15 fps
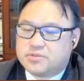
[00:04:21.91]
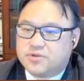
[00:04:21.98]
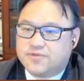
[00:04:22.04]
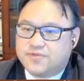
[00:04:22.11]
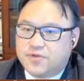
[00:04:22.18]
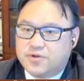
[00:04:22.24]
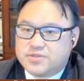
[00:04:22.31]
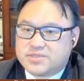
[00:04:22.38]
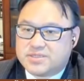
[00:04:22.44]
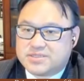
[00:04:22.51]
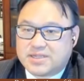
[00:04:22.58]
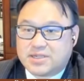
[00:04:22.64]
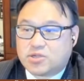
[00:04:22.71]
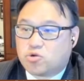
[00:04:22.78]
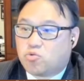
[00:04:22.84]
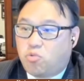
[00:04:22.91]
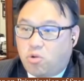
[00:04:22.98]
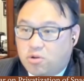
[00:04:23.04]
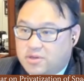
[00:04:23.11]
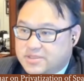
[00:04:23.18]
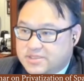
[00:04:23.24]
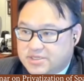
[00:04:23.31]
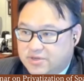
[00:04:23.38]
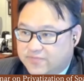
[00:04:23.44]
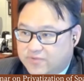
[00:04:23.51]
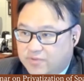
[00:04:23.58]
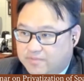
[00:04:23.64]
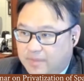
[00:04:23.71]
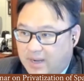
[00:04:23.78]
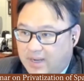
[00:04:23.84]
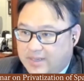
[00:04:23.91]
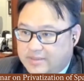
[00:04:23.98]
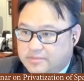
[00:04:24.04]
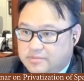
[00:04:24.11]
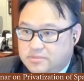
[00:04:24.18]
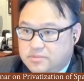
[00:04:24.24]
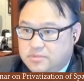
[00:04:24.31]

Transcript: The first is that the quality of the mine